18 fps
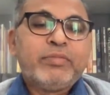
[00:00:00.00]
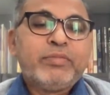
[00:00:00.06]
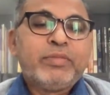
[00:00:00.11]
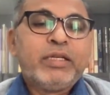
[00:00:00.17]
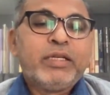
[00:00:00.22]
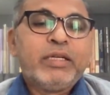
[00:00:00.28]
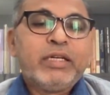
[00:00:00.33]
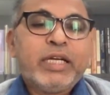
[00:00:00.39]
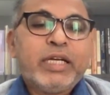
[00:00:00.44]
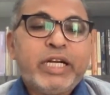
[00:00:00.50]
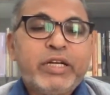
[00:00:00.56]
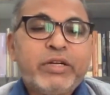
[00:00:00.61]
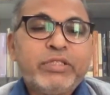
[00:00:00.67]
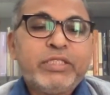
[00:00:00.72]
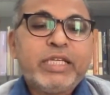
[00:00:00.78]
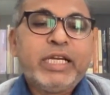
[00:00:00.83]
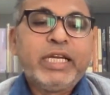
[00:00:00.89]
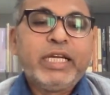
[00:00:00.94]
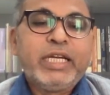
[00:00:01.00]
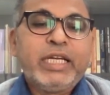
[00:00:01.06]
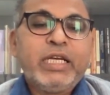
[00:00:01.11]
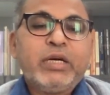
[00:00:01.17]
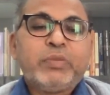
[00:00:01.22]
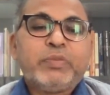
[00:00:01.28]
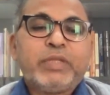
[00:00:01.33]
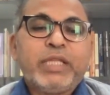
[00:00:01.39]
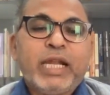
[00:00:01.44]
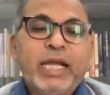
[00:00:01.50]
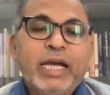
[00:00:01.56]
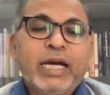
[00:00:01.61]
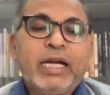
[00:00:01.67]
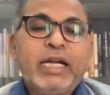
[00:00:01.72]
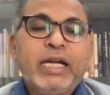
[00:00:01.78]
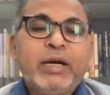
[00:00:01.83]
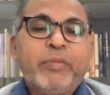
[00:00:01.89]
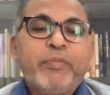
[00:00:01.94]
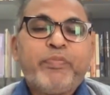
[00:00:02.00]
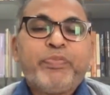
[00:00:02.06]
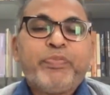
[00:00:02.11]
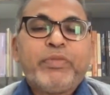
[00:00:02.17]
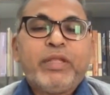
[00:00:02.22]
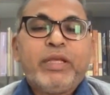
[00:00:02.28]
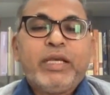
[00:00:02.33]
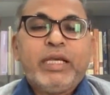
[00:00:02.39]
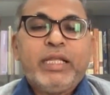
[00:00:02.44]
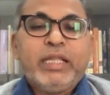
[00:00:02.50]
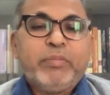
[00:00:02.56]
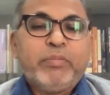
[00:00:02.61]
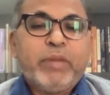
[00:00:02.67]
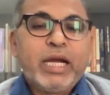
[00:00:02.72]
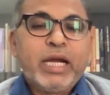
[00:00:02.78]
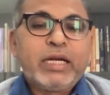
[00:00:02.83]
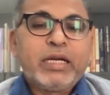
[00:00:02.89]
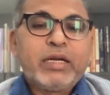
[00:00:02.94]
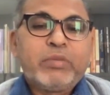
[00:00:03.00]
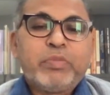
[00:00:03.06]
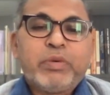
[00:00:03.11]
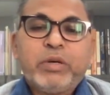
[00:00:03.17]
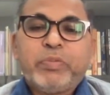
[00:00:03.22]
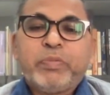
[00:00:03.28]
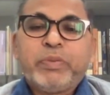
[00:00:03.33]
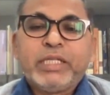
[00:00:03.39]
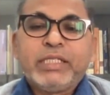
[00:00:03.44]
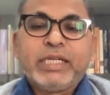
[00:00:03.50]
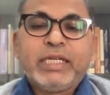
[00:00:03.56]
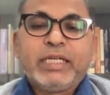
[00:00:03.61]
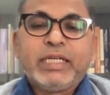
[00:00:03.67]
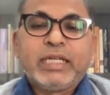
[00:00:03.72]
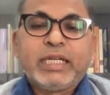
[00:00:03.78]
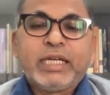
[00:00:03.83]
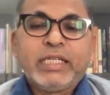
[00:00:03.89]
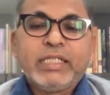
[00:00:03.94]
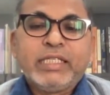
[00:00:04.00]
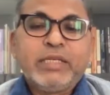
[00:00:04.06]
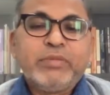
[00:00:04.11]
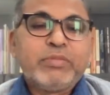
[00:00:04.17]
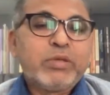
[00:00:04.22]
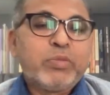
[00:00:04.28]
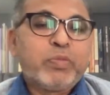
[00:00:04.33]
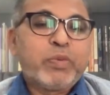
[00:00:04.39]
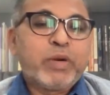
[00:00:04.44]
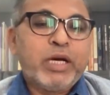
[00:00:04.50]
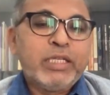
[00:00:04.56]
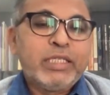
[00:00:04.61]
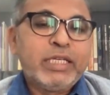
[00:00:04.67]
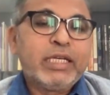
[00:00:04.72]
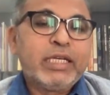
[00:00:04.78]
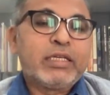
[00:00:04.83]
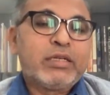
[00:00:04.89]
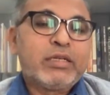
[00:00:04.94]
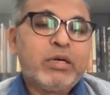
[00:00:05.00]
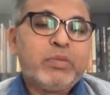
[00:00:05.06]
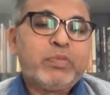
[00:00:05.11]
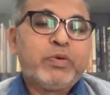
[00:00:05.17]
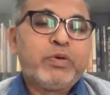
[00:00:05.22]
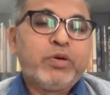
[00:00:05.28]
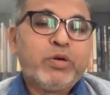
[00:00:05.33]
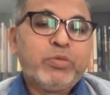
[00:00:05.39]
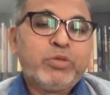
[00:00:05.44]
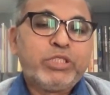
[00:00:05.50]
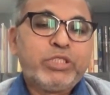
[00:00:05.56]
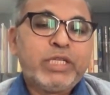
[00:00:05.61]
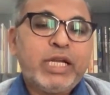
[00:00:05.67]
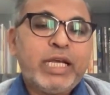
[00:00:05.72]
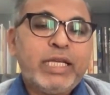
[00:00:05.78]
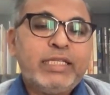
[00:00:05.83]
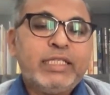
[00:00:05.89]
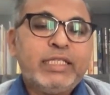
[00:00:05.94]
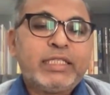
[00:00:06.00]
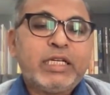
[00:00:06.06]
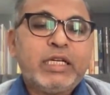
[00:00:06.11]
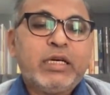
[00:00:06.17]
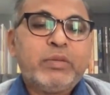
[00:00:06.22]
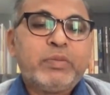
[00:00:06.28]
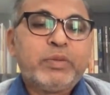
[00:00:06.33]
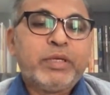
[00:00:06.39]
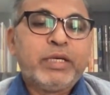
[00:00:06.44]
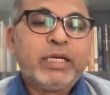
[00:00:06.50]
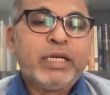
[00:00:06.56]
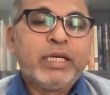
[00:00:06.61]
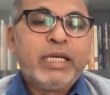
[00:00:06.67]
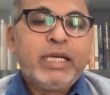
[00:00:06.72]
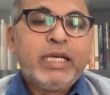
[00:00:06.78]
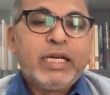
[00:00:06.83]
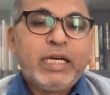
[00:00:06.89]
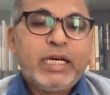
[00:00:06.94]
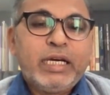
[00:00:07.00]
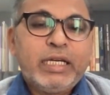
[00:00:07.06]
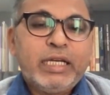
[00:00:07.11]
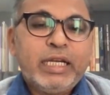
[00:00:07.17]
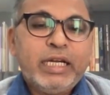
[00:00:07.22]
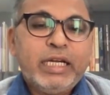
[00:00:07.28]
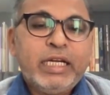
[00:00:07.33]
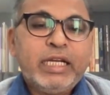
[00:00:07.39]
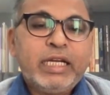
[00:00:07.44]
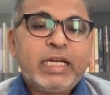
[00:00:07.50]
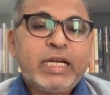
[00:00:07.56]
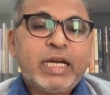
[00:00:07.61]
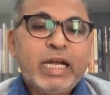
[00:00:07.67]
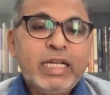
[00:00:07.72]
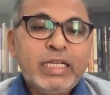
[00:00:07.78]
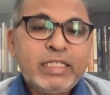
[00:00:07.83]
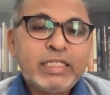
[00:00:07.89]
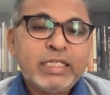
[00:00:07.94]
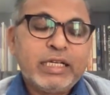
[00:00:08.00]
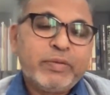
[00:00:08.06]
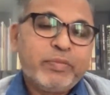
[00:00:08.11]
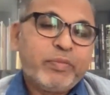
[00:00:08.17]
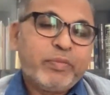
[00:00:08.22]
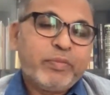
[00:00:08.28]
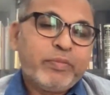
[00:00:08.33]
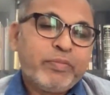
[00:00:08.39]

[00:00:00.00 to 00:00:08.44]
heterogeneity of Telangana in the backdrop of present regime's project of homogenization of Indian culture.